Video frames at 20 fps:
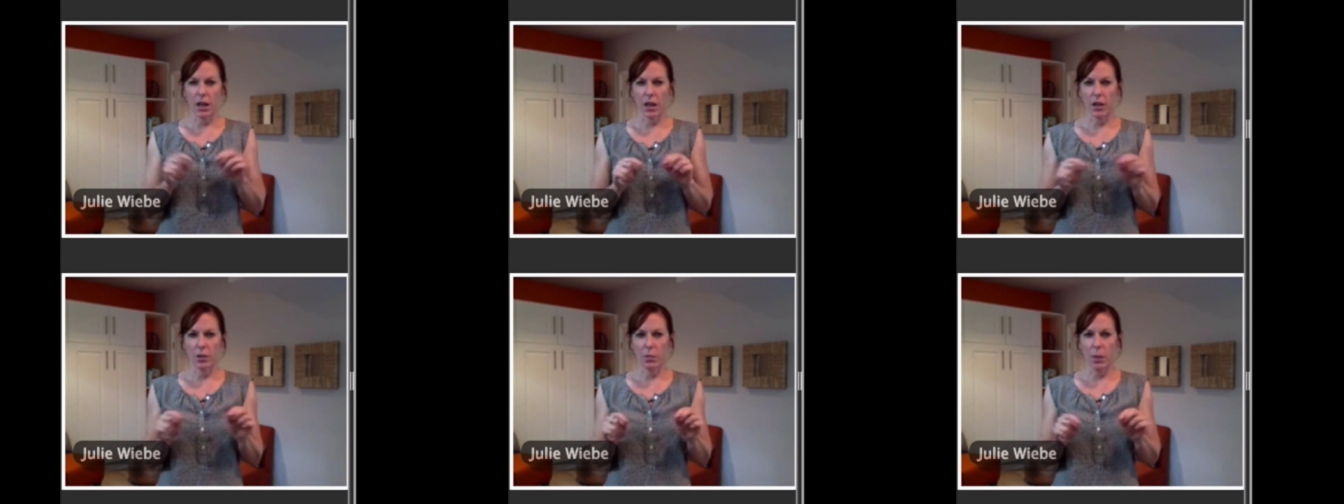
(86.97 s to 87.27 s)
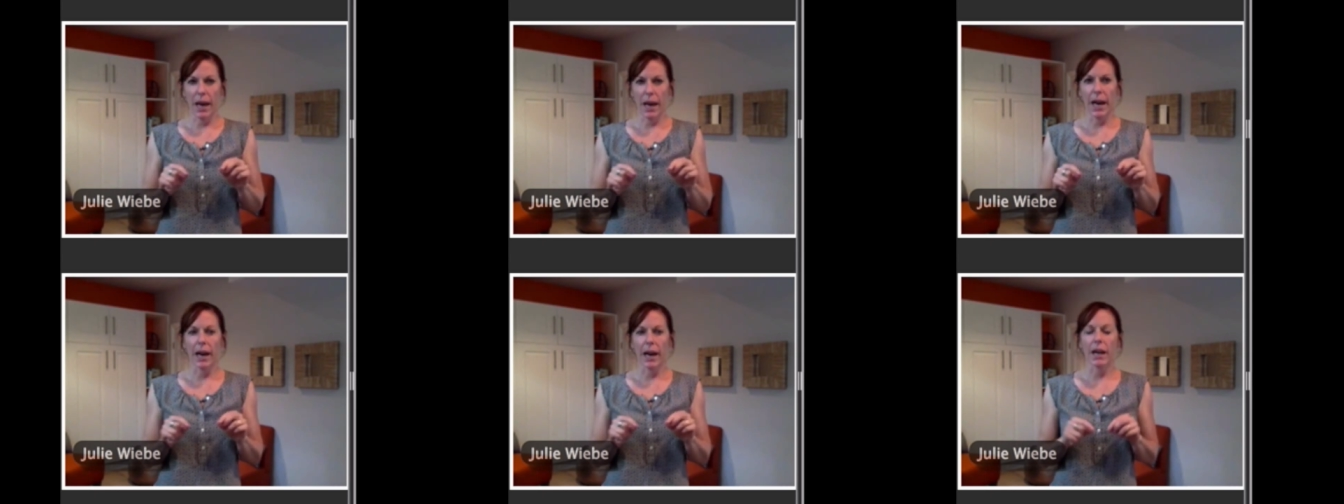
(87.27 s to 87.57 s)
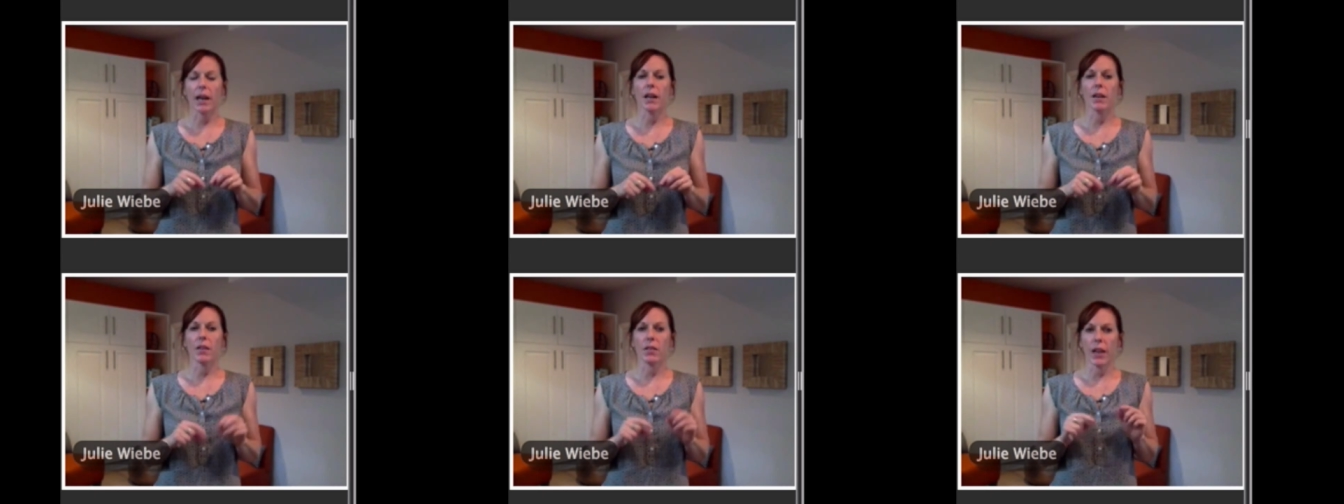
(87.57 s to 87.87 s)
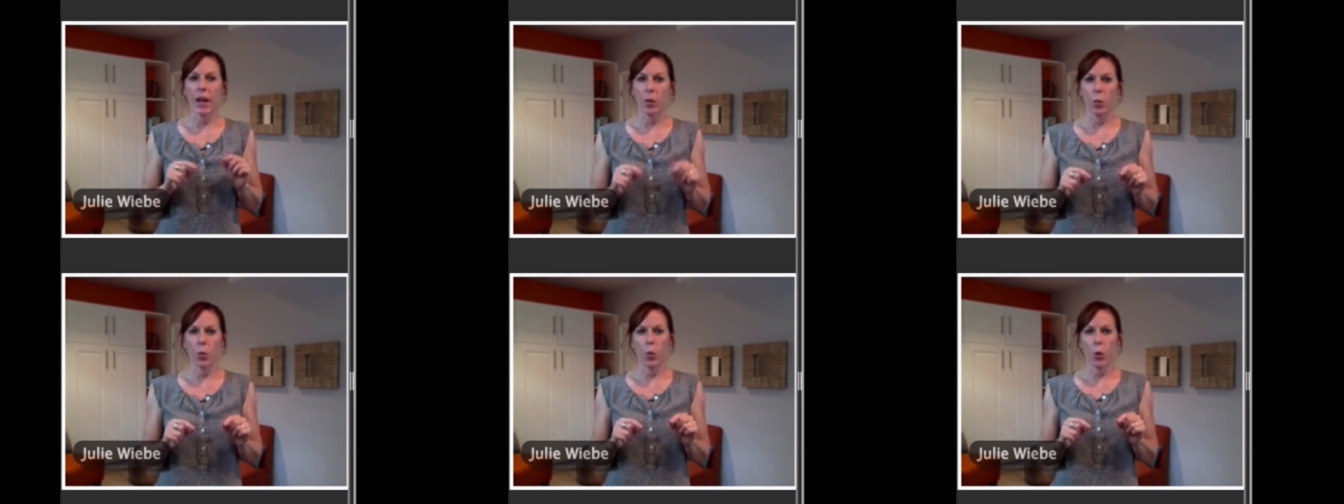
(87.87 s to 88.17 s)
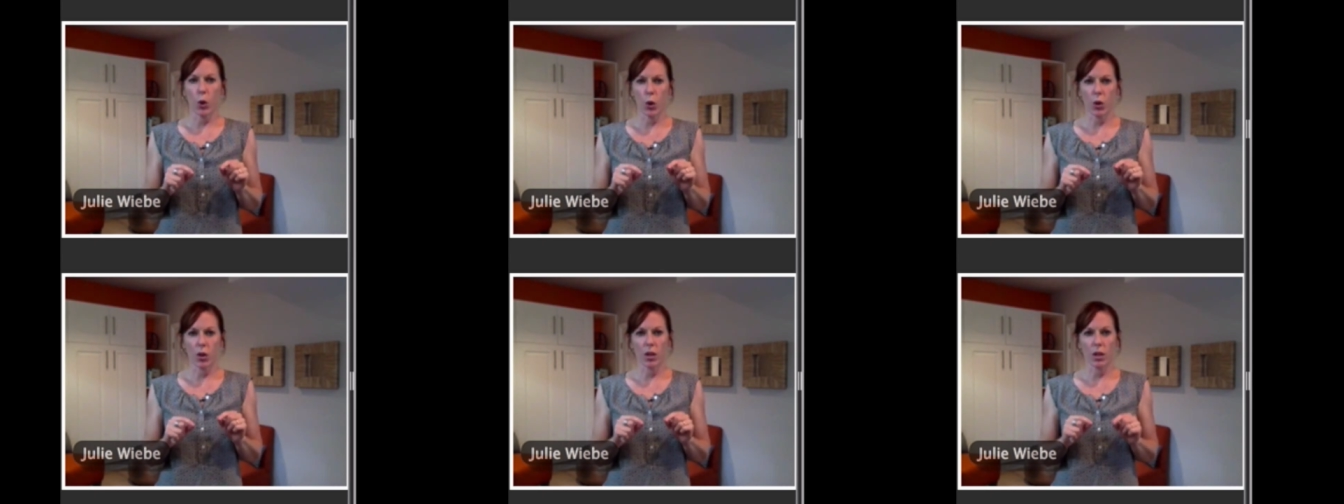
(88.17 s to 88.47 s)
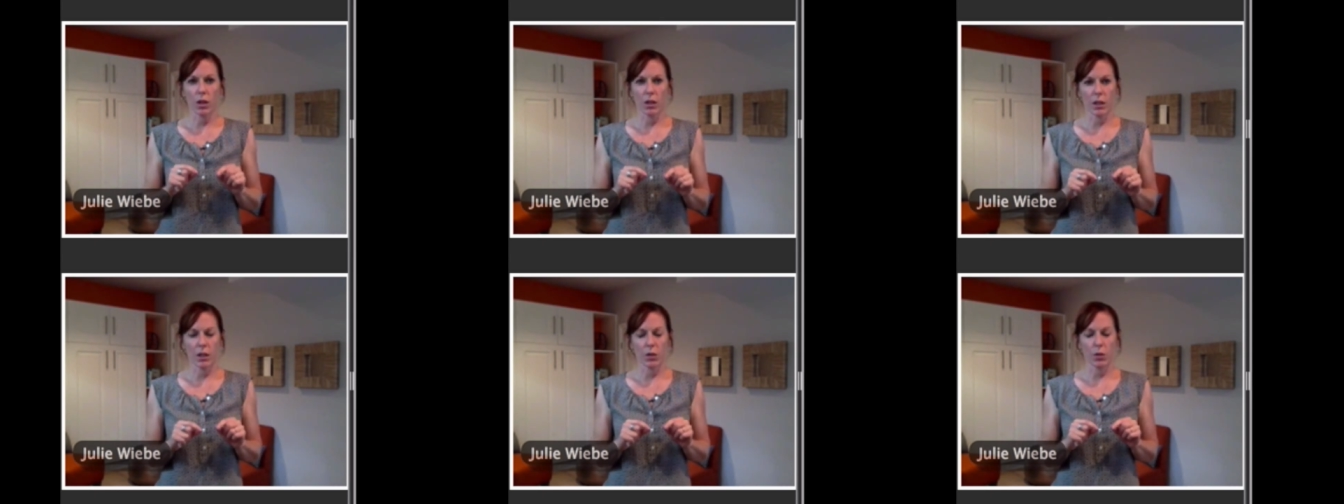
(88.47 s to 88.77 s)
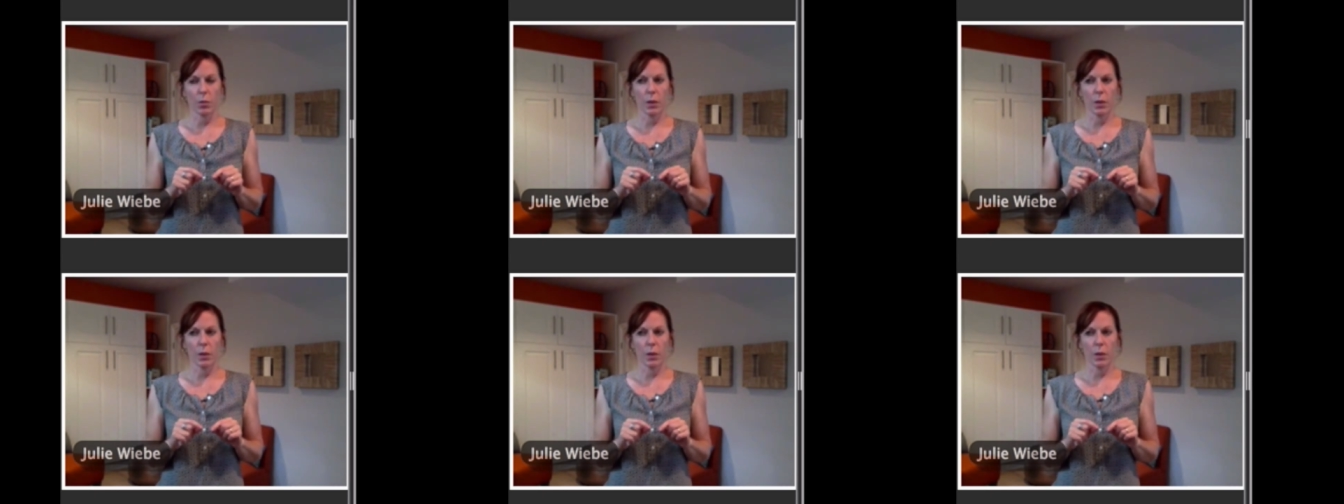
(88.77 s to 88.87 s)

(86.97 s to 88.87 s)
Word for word: unpack that word a little